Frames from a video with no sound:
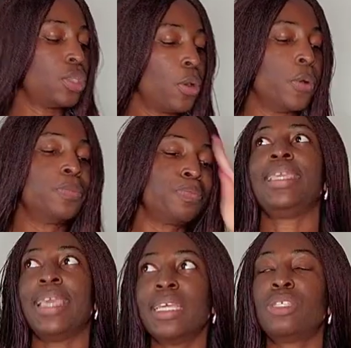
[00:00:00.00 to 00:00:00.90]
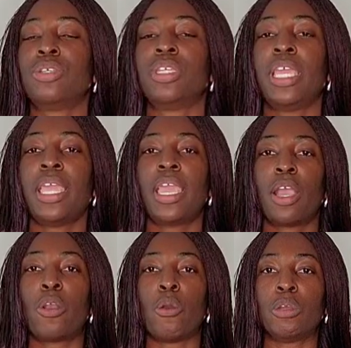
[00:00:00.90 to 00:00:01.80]
So yesterday
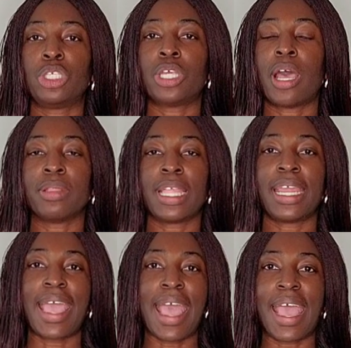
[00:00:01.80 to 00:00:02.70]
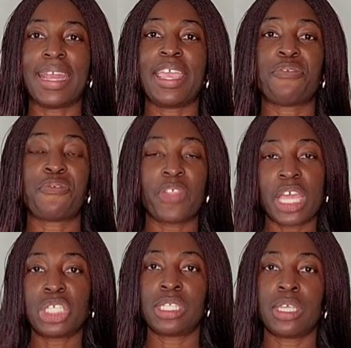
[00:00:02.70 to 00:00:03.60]
Coach Outlet had a
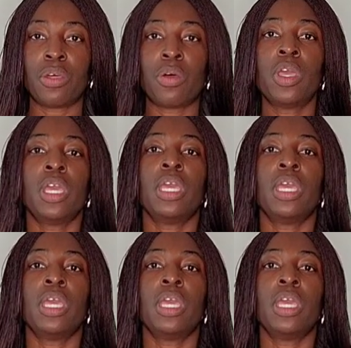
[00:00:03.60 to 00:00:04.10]
flash sale.